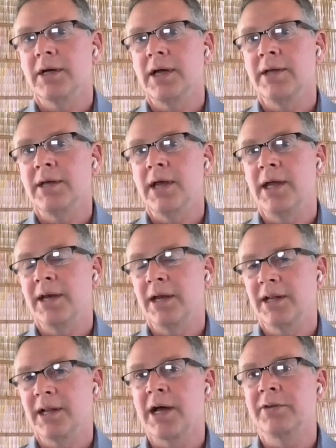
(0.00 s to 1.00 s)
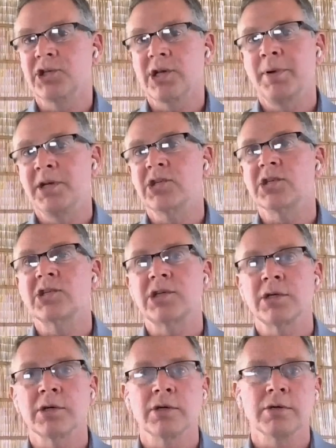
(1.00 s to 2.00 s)
uh, and, and allow these companies
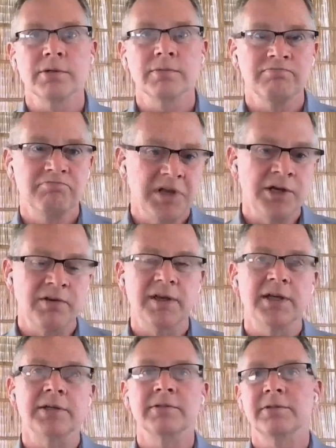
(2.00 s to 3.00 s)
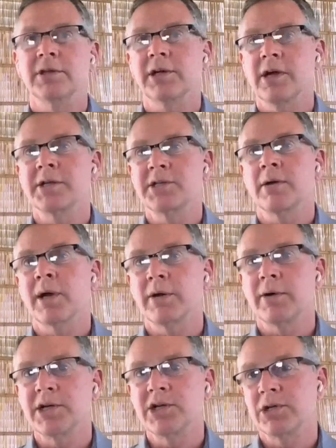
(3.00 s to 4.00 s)
to still innovate their content
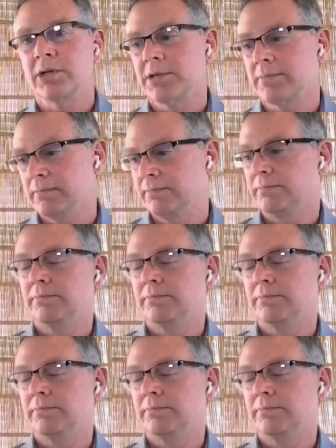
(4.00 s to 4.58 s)
moderation